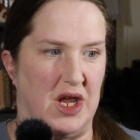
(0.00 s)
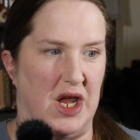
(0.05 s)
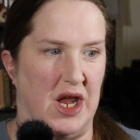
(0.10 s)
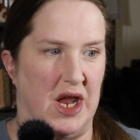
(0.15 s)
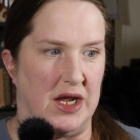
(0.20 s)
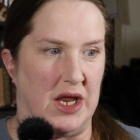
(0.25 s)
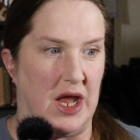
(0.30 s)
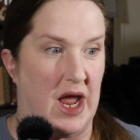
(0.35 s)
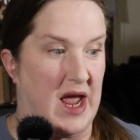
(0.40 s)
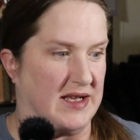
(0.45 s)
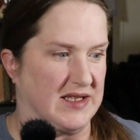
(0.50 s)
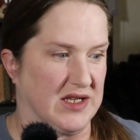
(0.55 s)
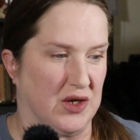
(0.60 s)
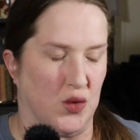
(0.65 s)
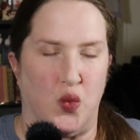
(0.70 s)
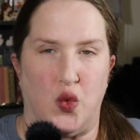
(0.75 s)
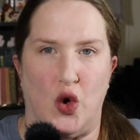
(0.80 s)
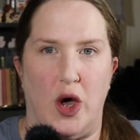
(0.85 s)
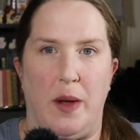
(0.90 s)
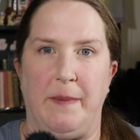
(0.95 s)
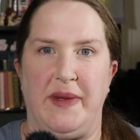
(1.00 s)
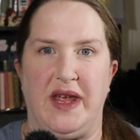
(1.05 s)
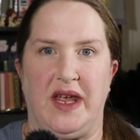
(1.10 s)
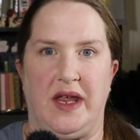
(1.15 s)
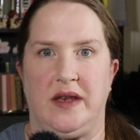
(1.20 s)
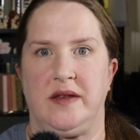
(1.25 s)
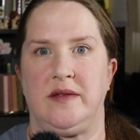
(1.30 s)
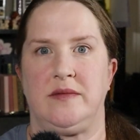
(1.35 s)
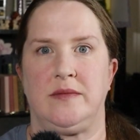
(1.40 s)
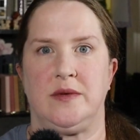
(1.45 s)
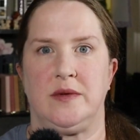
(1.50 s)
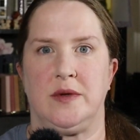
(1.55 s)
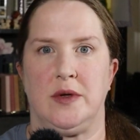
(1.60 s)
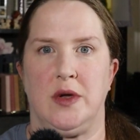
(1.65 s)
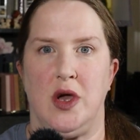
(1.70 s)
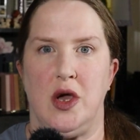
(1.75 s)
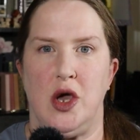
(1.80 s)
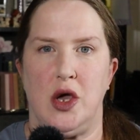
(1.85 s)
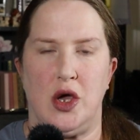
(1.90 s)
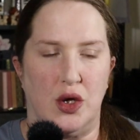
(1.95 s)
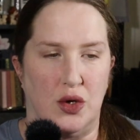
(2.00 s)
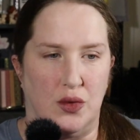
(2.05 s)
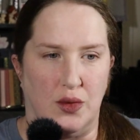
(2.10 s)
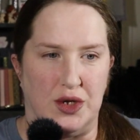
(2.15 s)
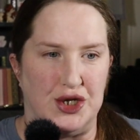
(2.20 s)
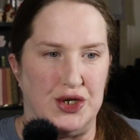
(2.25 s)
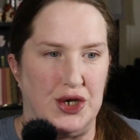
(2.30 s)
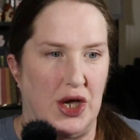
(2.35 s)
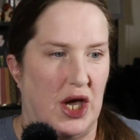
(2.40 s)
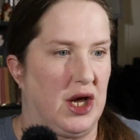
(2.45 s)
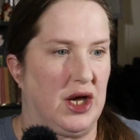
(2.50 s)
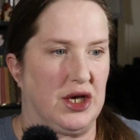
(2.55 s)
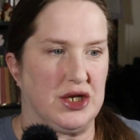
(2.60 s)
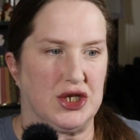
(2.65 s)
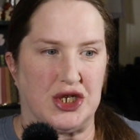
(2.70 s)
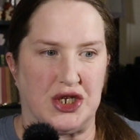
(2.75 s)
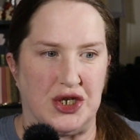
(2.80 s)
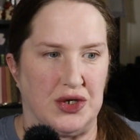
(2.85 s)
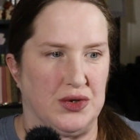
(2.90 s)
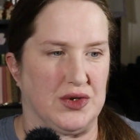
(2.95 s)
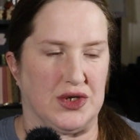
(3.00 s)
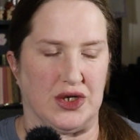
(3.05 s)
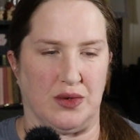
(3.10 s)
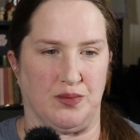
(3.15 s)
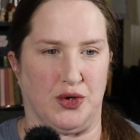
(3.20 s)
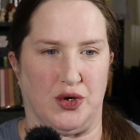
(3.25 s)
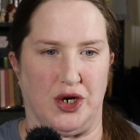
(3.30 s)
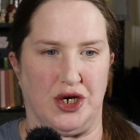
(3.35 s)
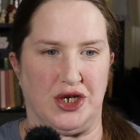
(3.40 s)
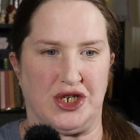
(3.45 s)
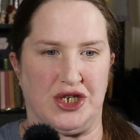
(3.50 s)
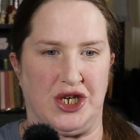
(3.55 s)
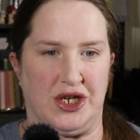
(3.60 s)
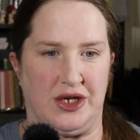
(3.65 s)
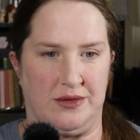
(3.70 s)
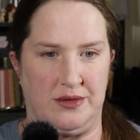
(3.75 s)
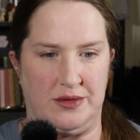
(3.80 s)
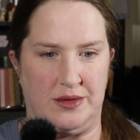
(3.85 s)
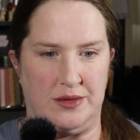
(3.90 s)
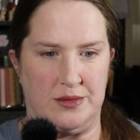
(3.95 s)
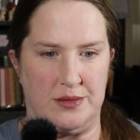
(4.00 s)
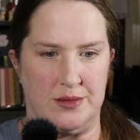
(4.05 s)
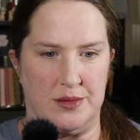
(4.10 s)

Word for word: And as a woman who would not choose abortion,